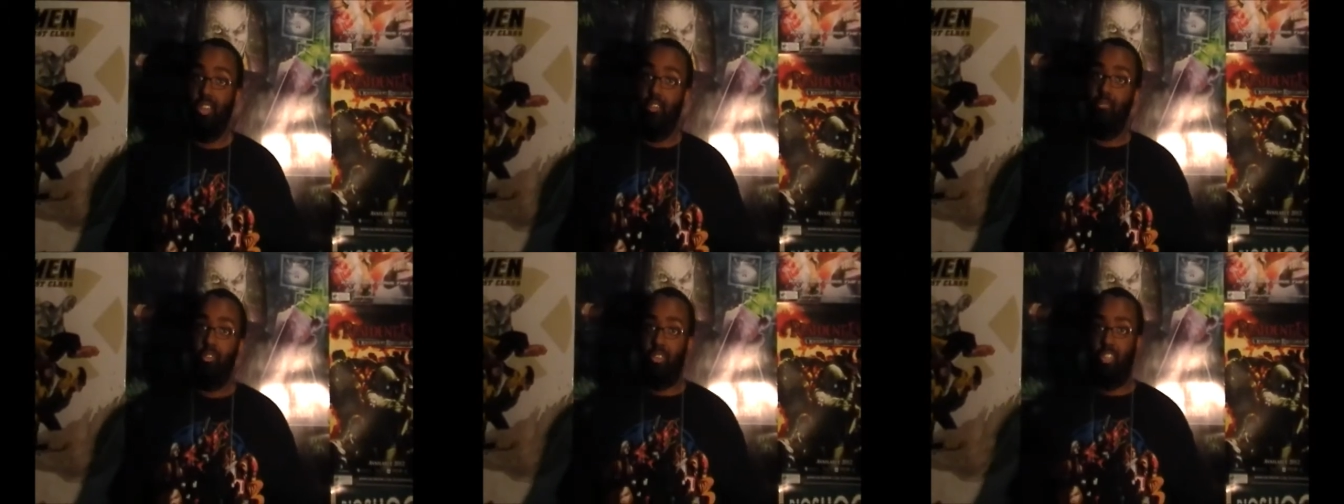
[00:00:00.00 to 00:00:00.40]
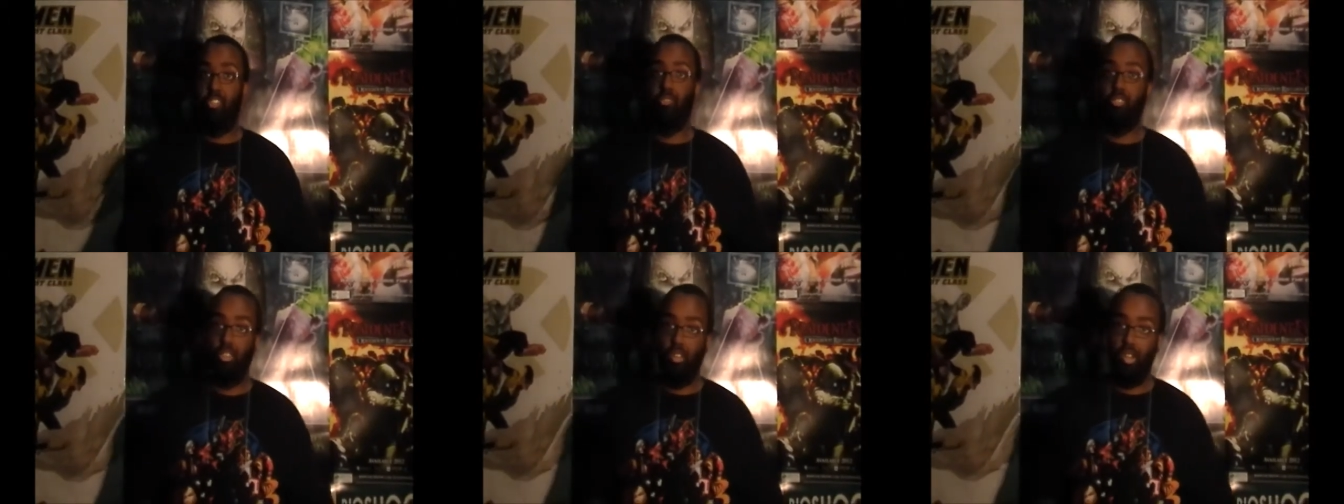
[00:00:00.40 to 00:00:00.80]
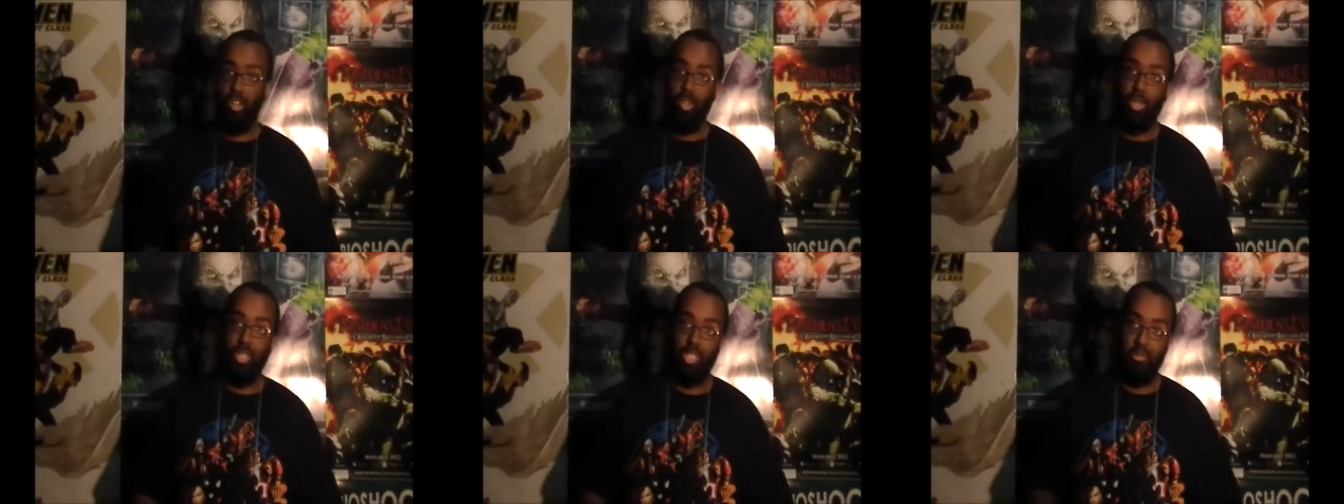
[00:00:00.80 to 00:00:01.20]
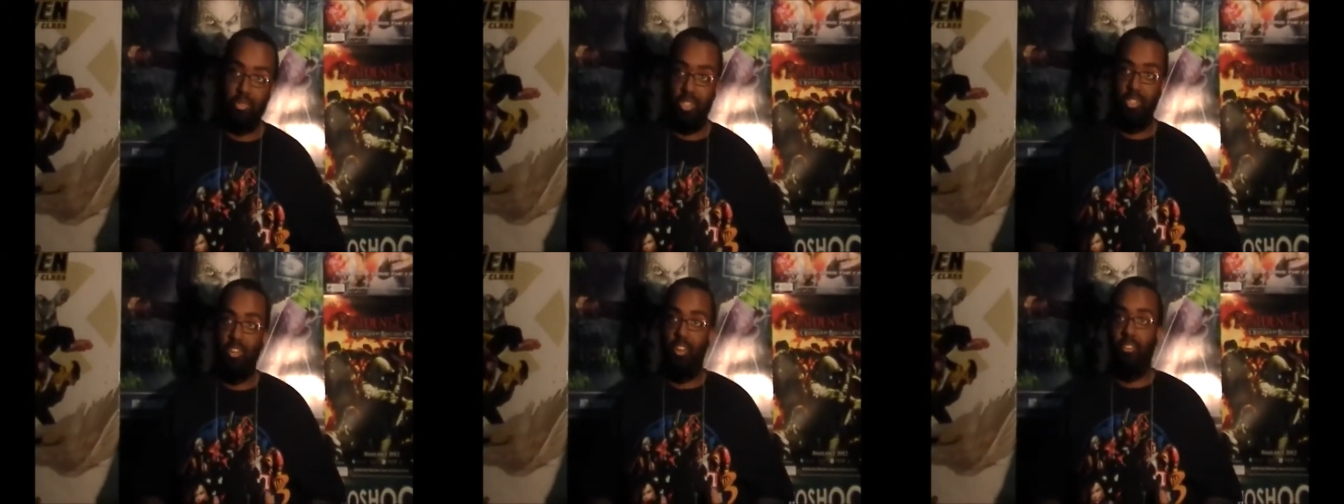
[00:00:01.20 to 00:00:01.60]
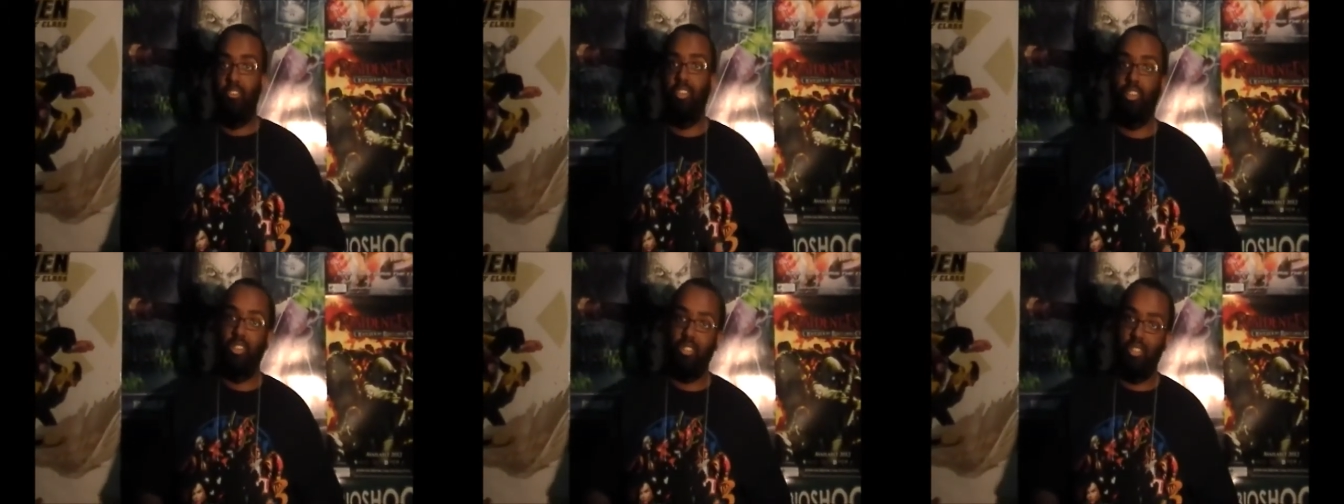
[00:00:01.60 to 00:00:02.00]
With issue zero, this is Mr. Dark
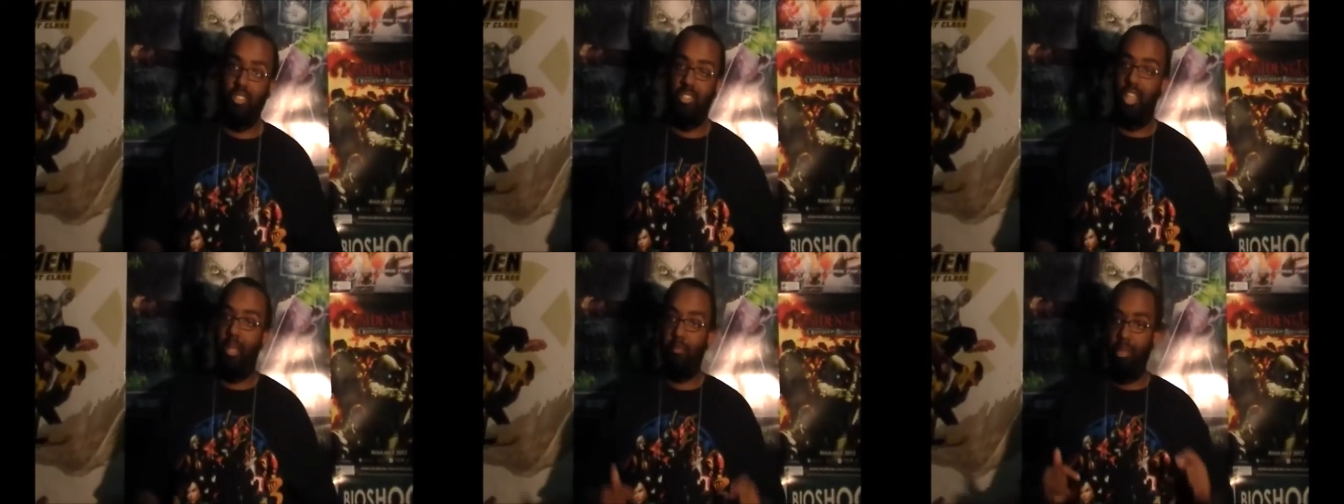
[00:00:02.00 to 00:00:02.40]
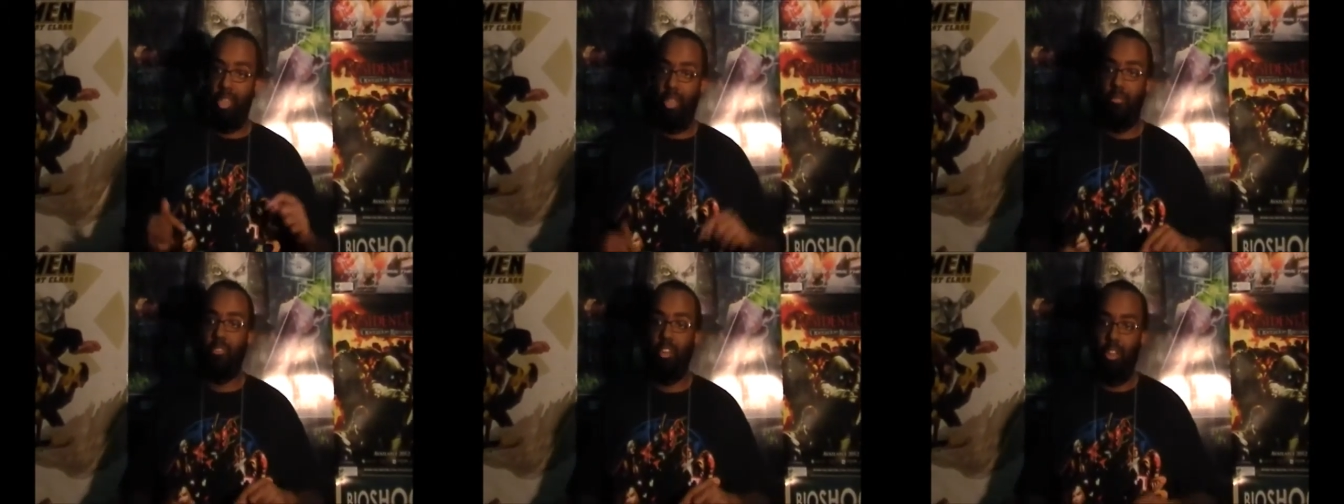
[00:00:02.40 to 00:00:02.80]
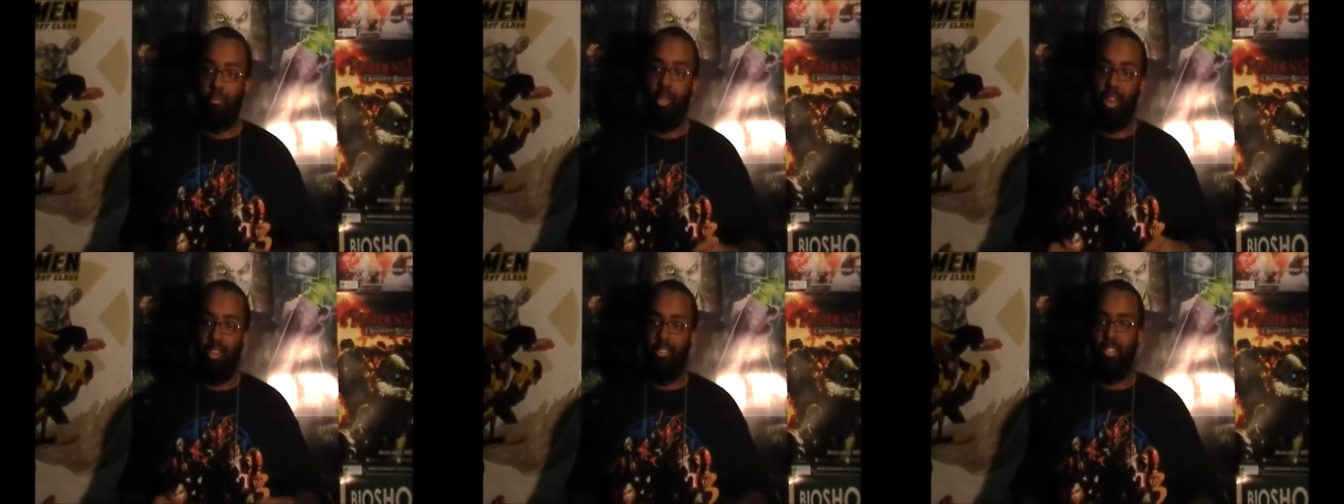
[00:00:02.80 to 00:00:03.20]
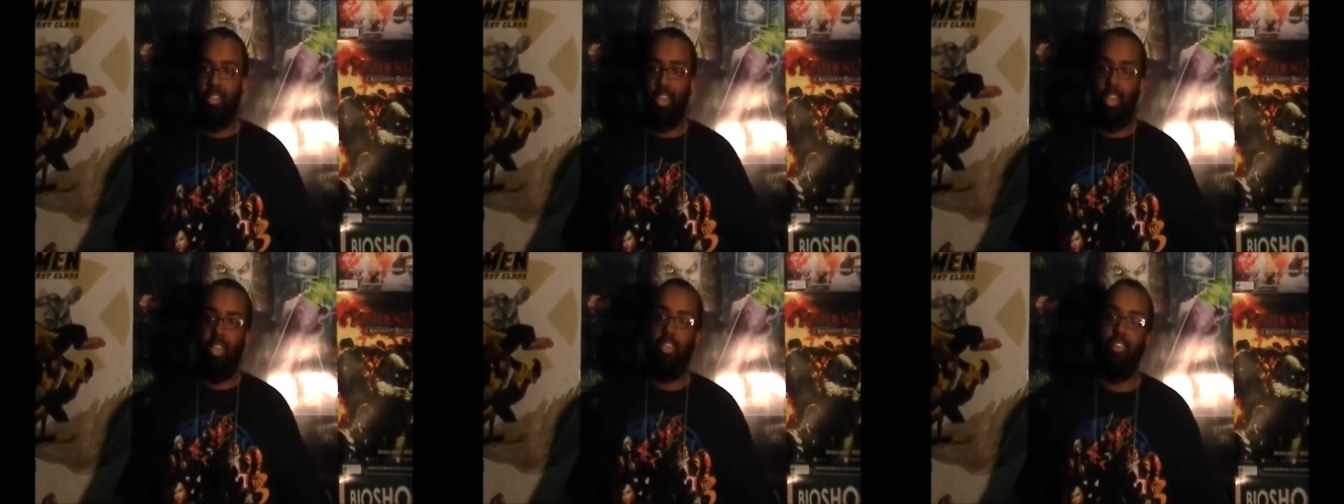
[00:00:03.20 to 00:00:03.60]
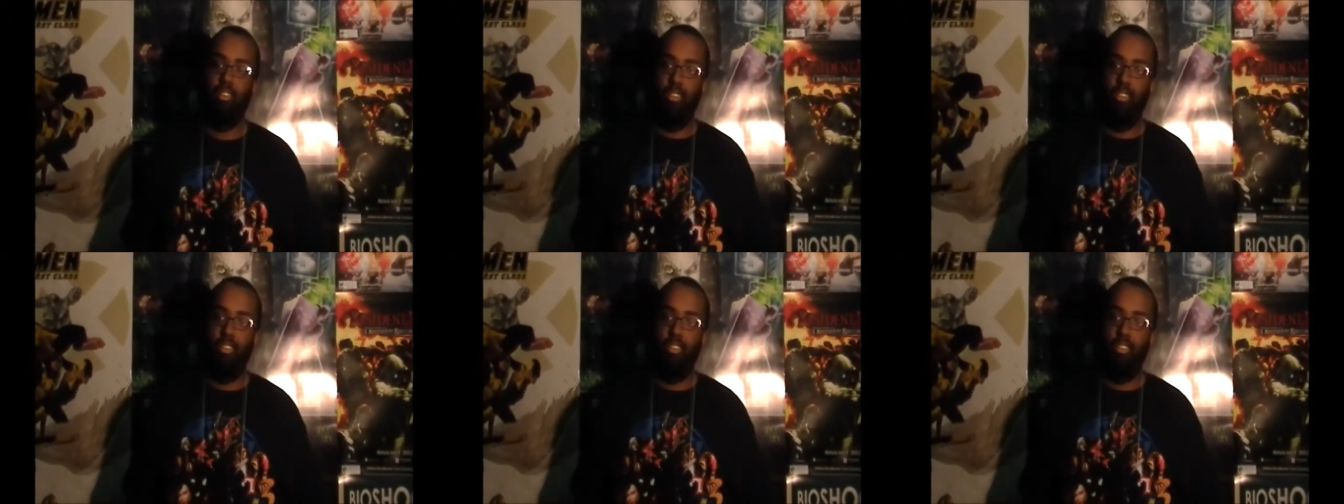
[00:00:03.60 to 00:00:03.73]
Phoenix saying pick up Dark Matter today.